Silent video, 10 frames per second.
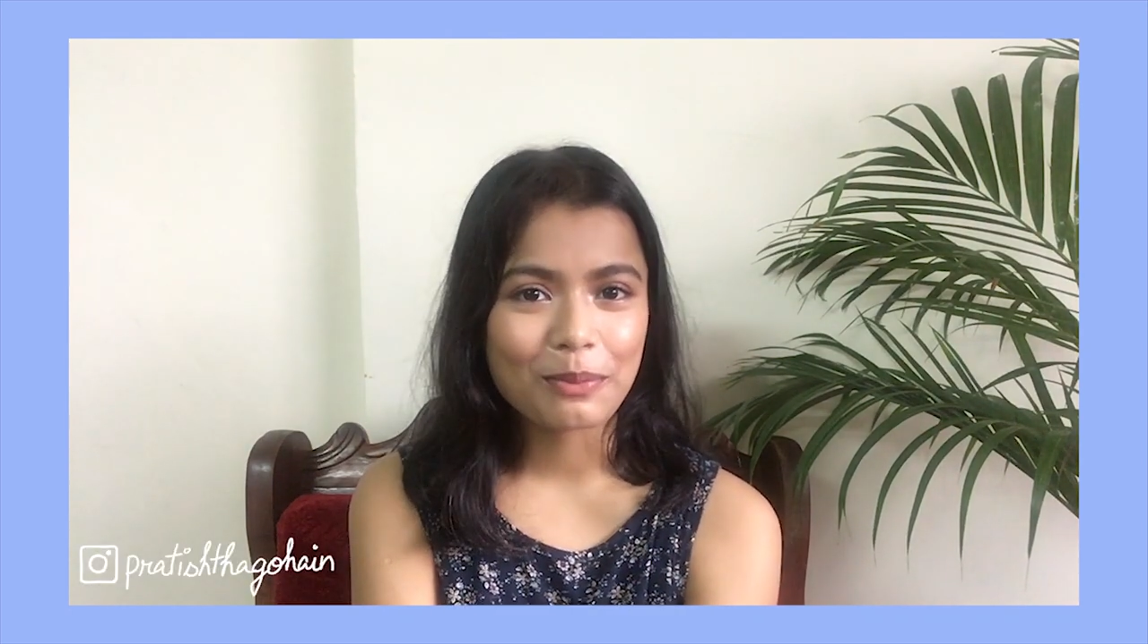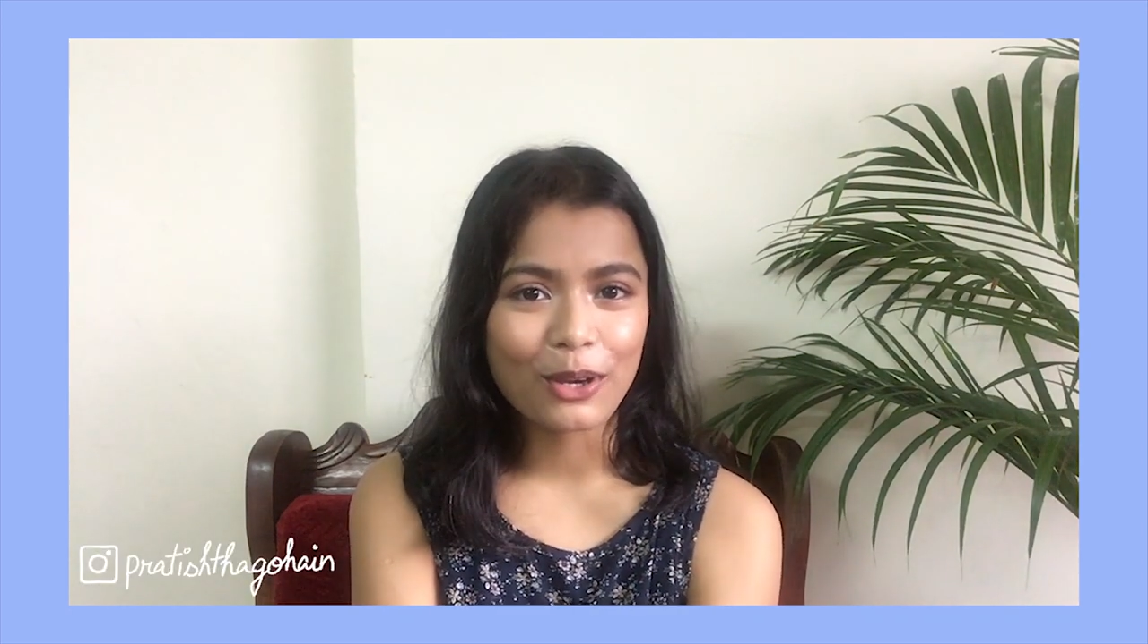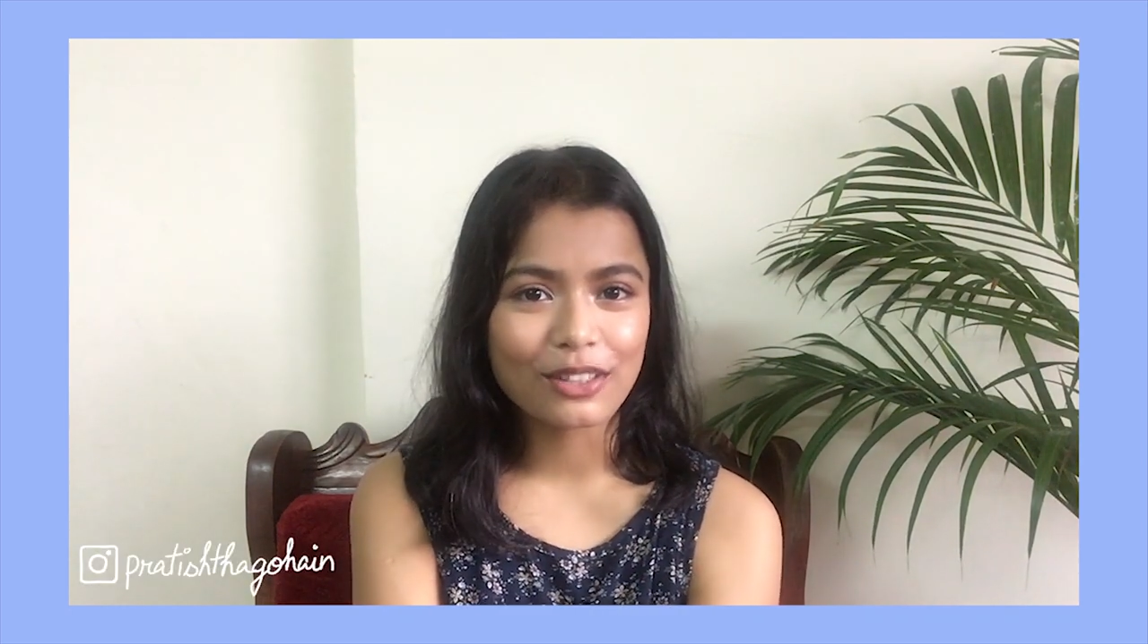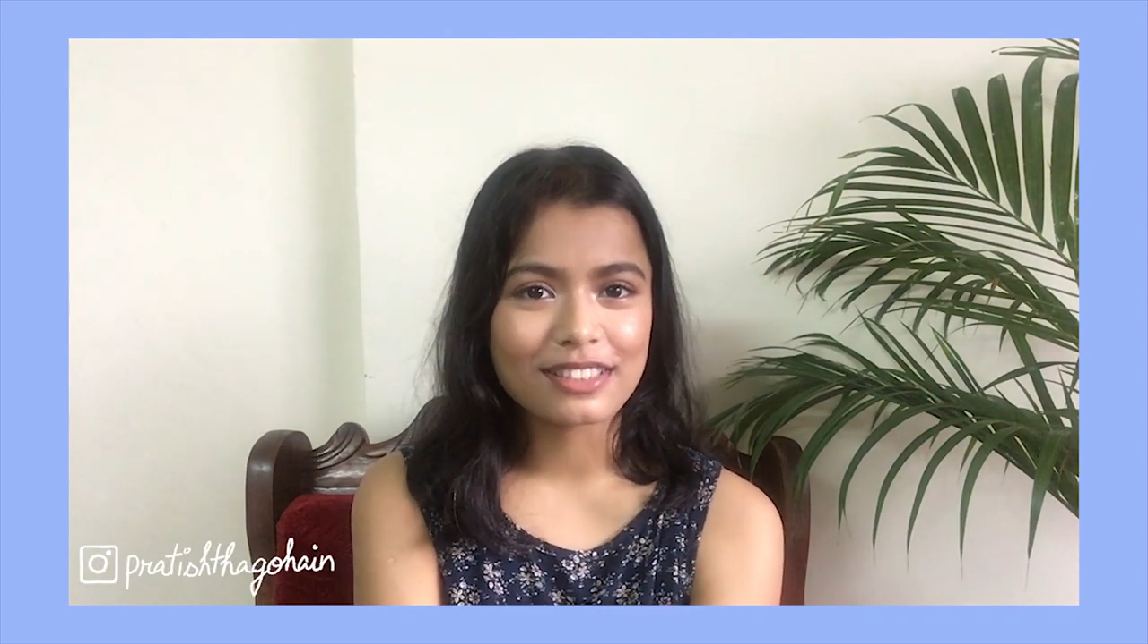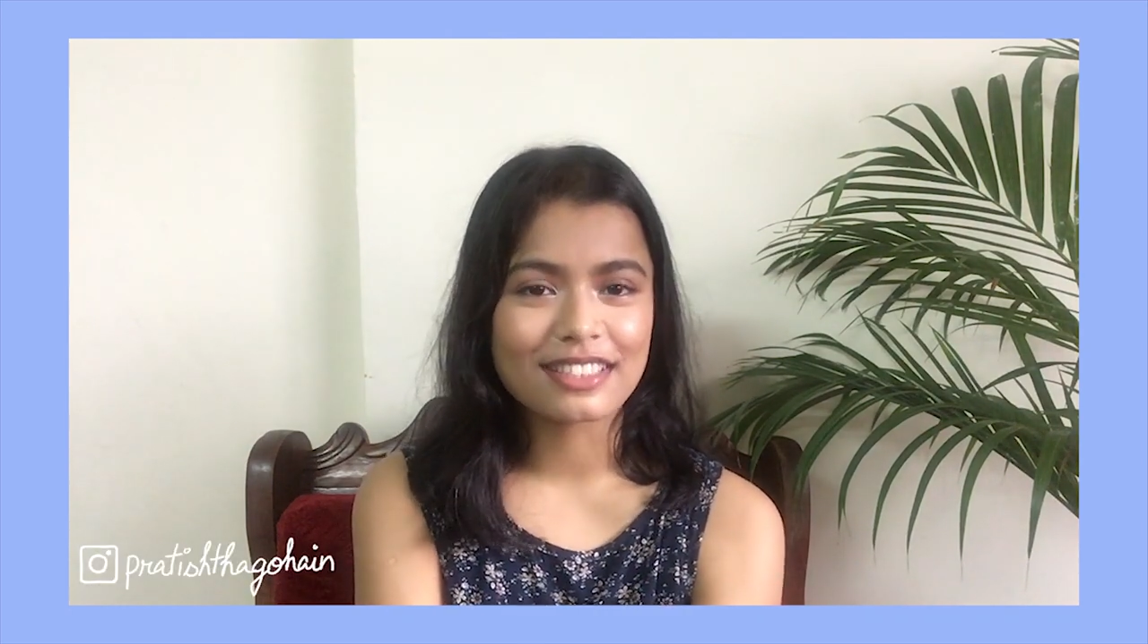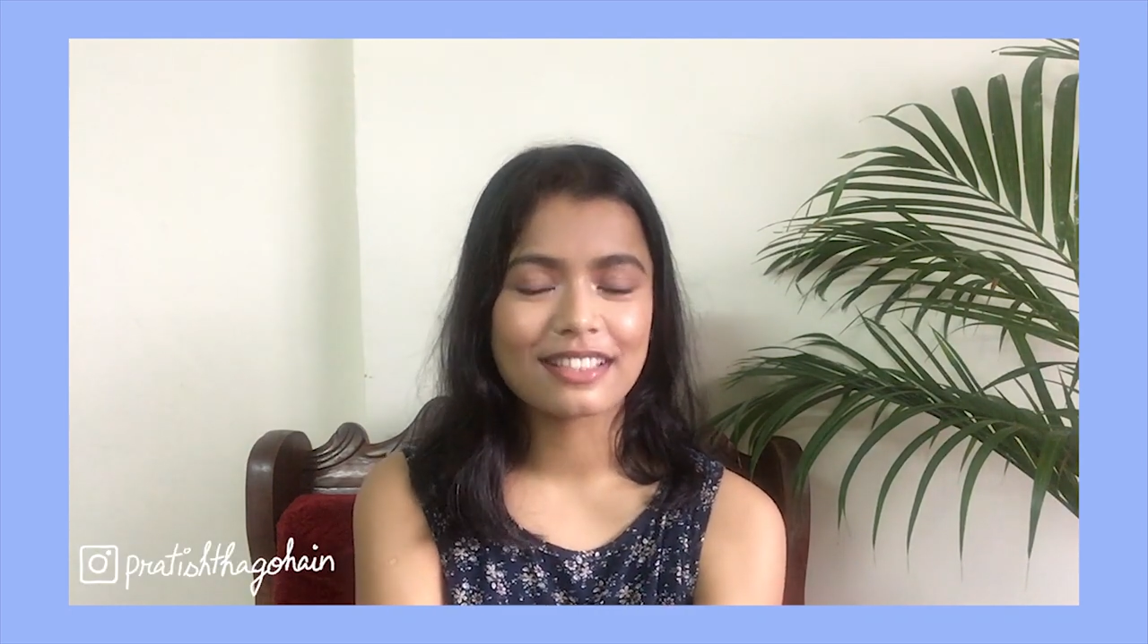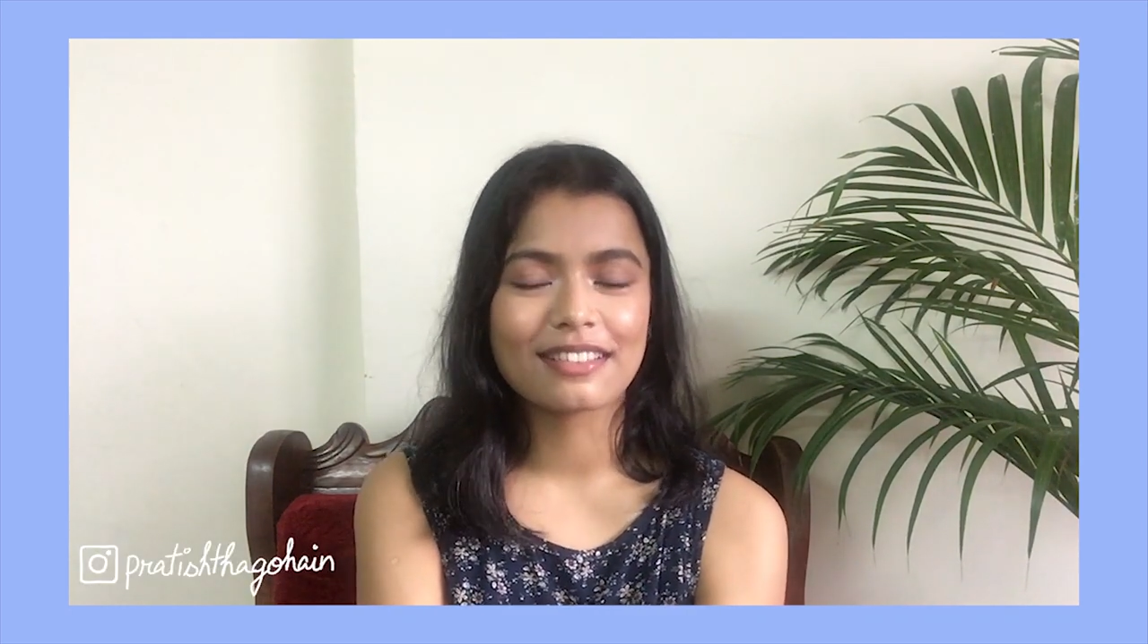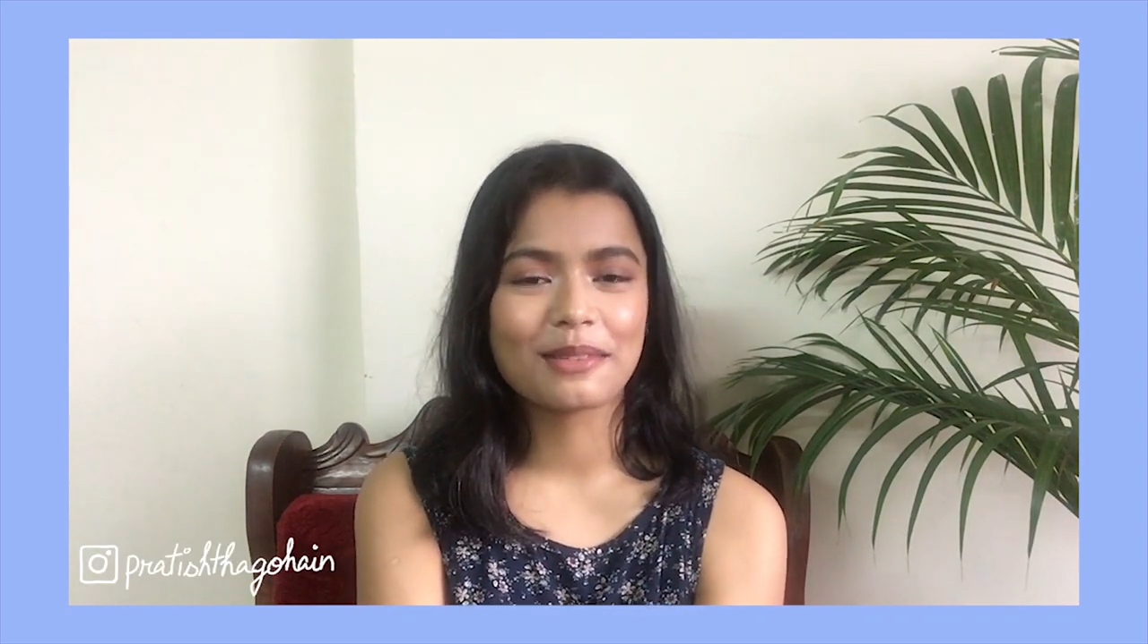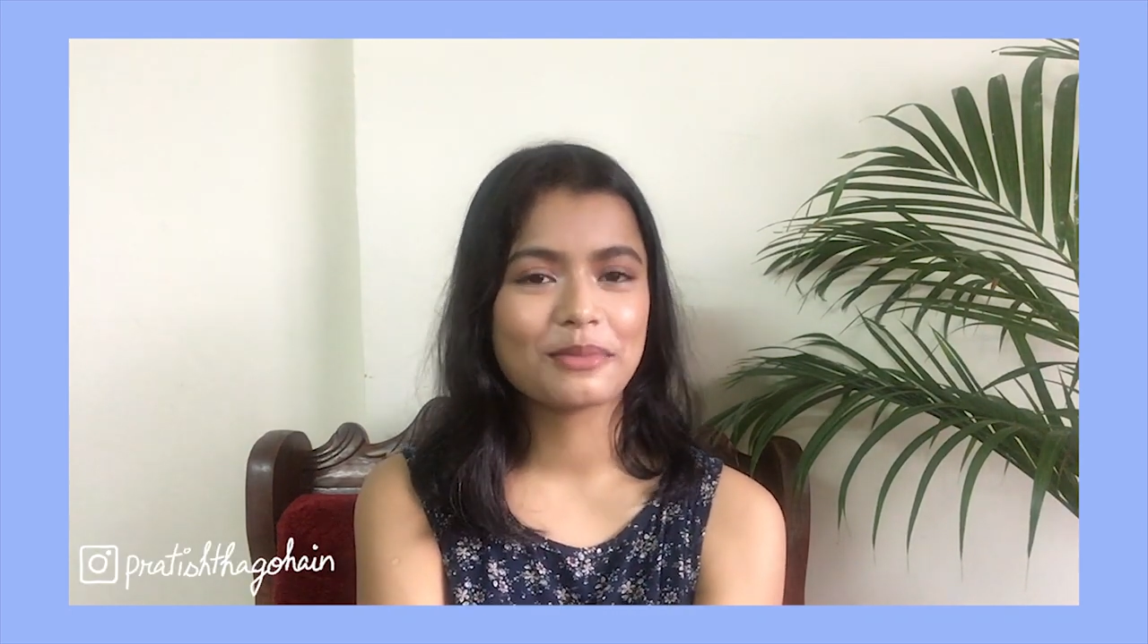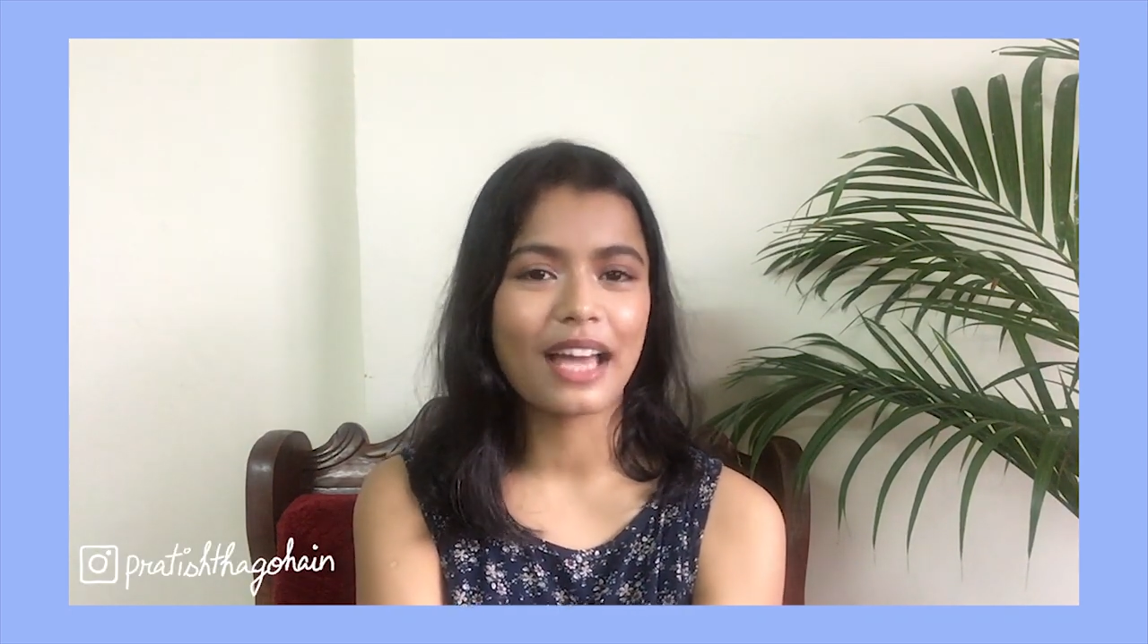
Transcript: me on Instagram,